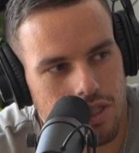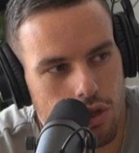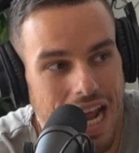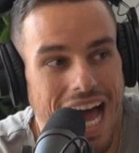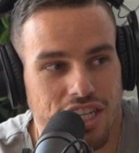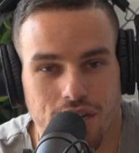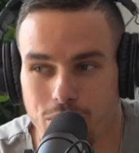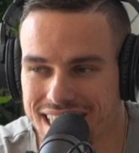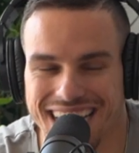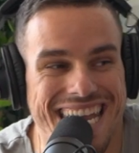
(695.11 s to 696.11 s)
So it actually
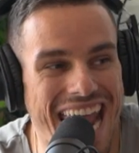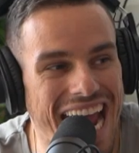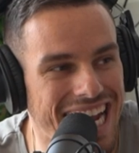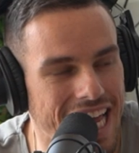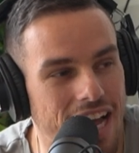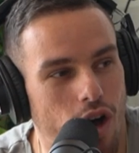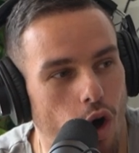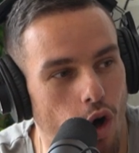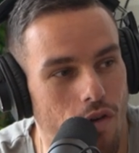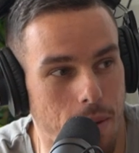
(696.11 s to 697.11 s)
was igniting it
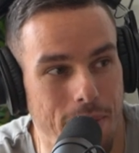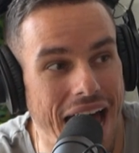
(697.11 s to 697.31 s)
was all igniting.